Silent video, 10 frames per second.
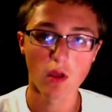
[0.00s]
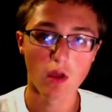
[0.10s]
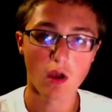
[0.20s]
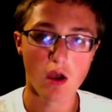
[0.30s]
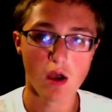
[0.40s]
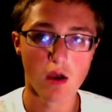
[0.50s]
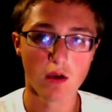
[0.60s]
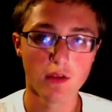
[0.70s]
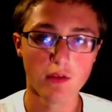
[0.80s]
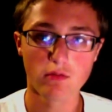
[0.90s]

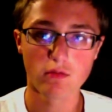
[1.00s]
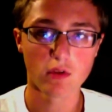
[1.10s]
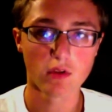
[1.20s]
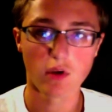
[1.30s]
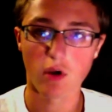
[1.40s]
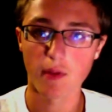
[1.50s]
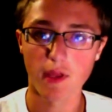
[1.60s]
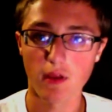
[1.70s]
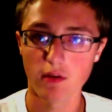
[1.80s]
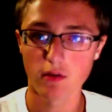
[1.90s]
You can call me
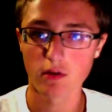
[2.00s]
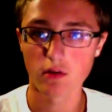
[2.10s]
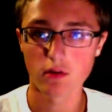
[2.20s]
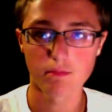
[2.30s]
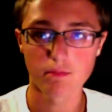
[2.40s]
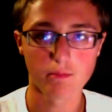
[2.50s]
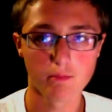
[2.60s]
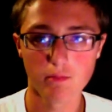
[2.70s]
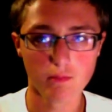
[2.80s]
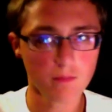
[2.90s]
Ender.
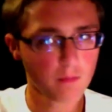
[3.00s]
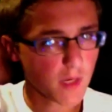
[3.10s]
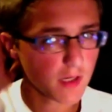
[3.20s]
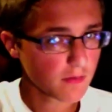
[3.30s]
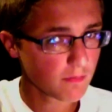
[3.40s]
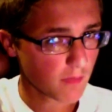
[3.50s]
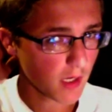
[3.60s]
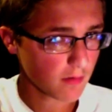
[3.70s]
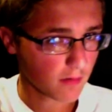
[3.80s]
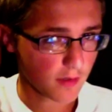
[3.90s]
My hair,
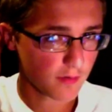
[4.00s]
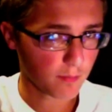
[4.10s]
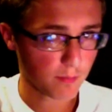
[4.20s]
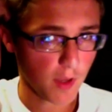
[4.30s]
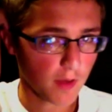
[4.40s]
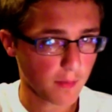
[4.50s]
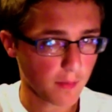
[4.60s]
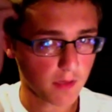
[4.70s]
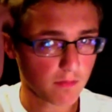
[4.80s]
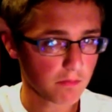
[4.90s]
it's bothering me.
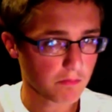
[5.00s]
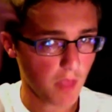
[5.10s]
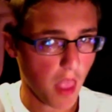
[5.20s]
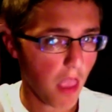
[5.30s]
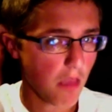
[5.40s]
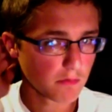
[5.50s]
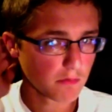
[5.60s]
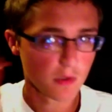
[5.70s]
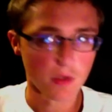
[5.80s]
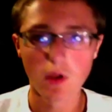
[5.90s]
Bleh.
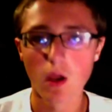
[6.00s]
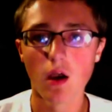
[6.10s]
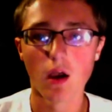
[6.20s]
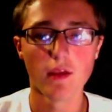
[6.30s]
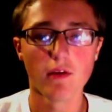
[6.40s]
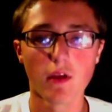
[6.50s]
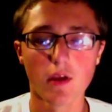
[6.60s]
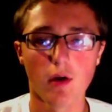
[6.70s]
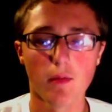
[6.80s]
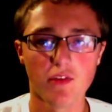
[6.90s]
You can
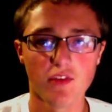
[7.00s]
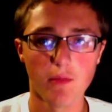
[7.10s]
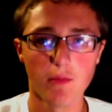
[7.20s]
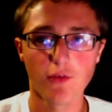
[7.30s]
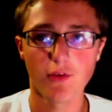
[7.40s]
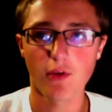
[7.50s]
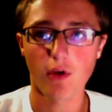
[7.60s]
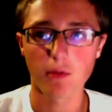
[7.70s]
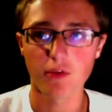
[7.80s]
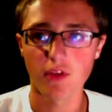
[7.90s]
call me Samuel. You can call
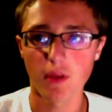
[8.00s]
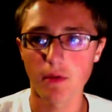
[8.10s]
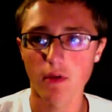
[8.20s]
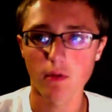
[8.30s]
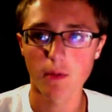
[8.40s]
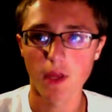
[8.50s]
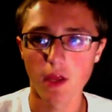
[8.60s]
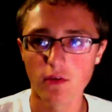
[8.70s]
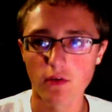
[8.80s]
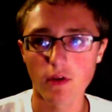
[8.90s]
me Sam. You can call me
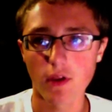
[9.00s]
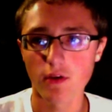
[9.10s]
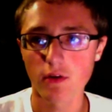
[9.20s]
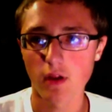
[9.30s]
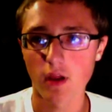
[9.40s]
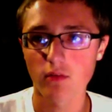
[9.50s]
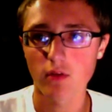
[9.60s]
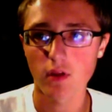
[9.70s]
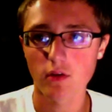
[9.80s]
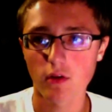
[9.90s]
Ender. Endercraft
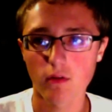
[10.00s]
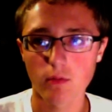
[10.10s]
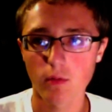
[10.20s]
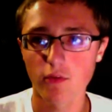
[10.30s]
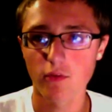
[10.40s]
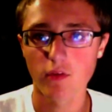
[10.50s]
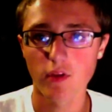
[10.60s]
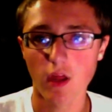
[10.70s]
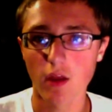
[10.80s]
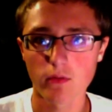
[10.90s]
2013.
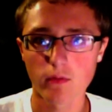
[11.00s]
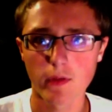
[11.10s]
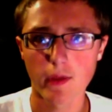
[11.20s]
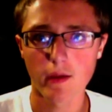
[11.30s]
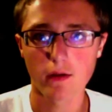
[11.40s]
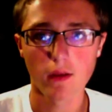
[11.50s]
I don't really care.